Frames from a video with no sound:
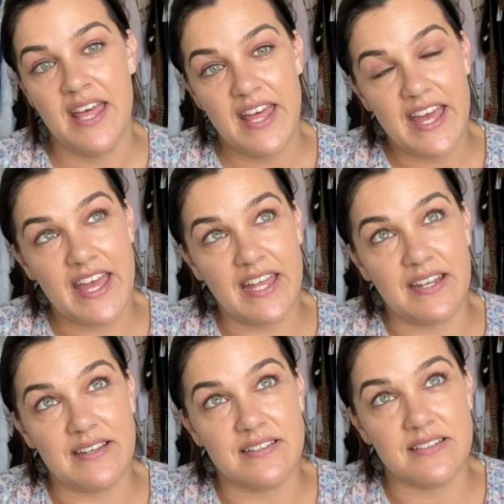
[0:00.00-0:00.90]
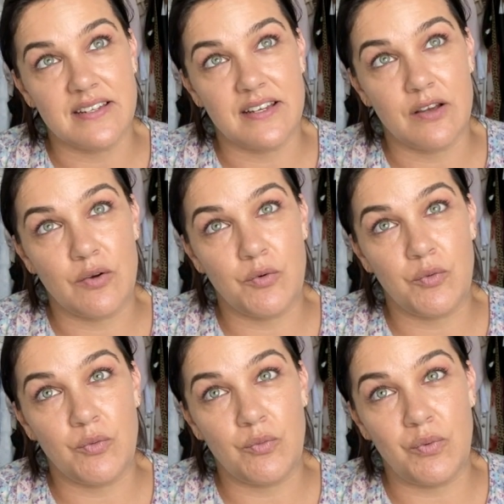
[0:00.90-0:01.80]
And
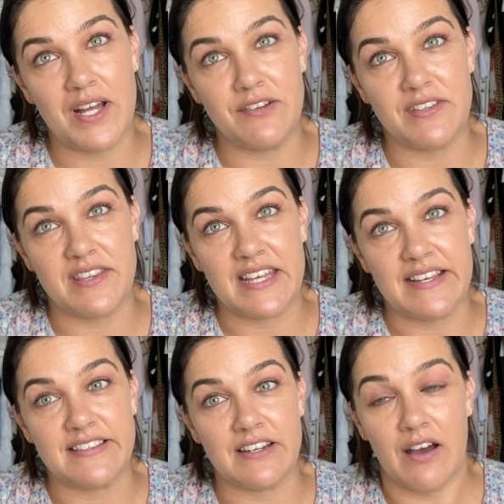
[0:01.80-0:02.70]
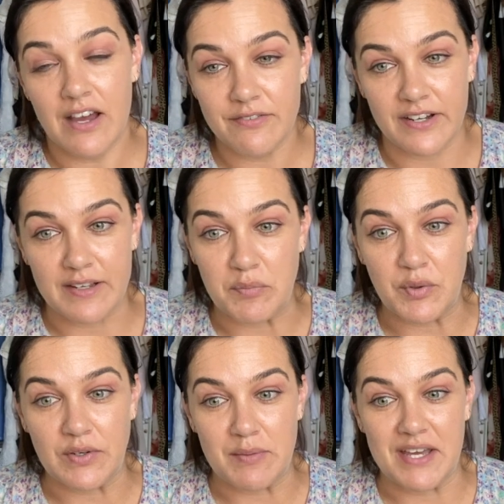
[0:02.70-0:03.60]
one of the things that I find
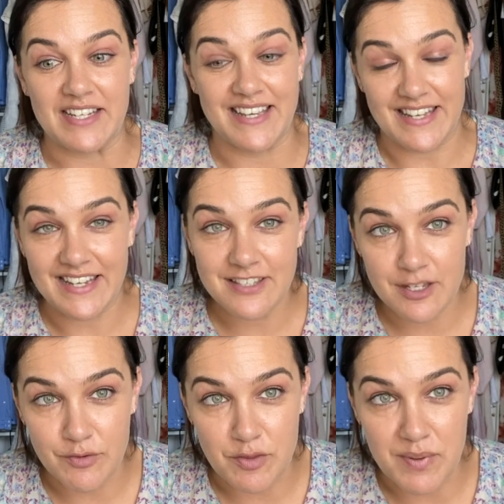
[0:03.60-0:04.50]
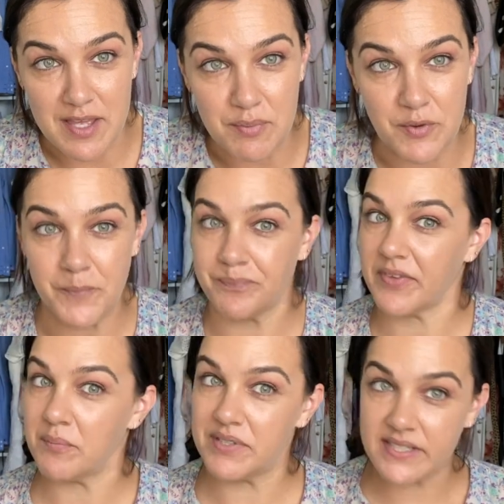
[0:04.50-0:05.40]
important about connecting with people,
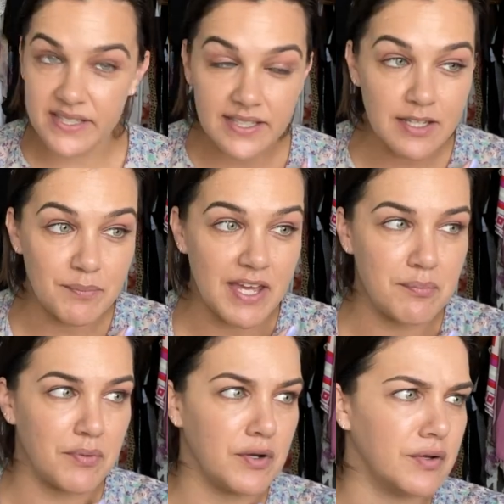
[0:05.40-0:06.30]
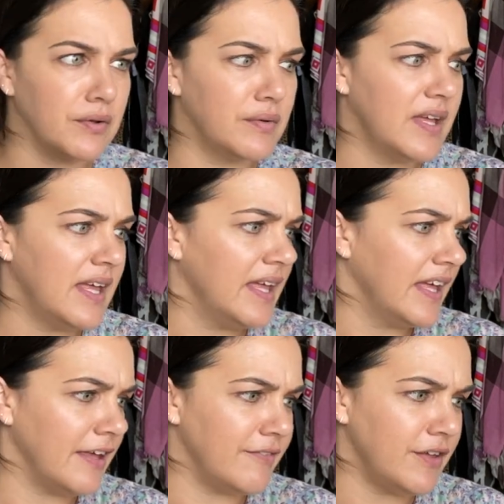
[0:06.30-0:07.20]
particularly people who,
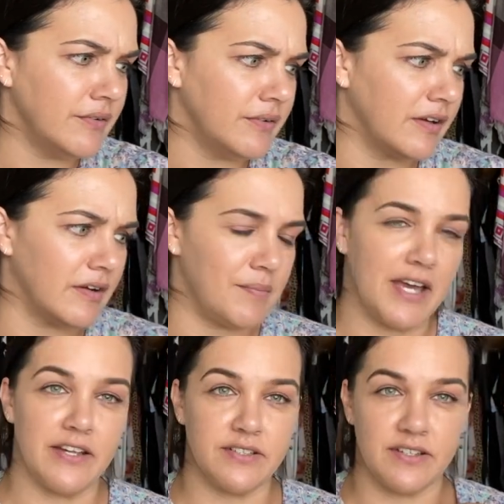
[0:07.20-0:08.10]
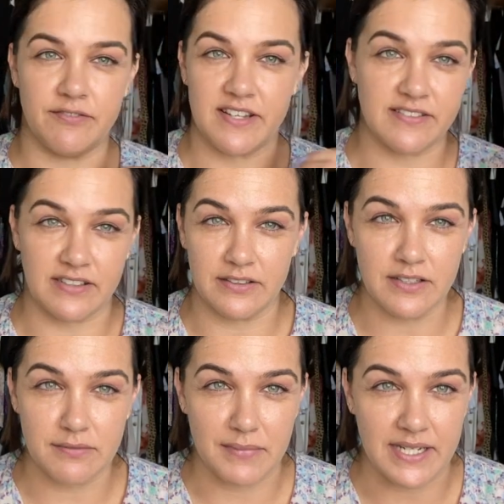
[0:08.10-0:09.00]
if you are about to invest a lot
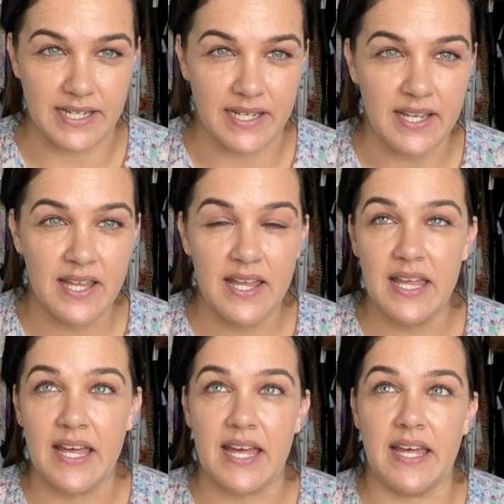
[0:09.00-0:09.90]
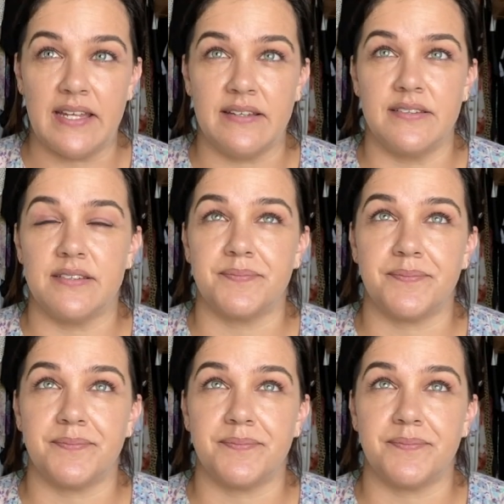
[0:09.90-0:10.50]
of money and